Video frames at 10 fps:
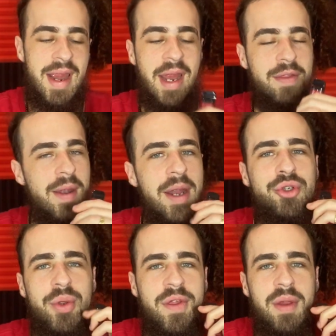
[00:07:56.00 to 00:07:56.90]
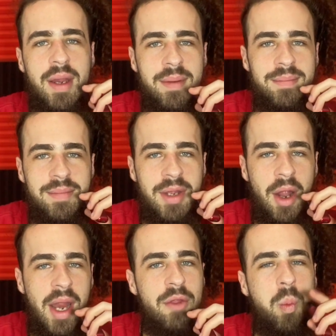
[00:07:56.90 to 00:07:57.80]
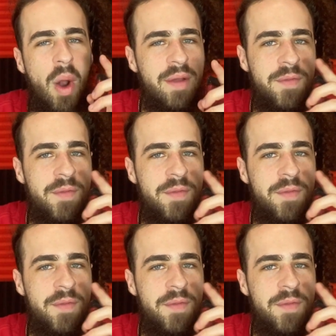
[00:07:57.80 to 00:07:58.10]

It's an interesting gun. It's one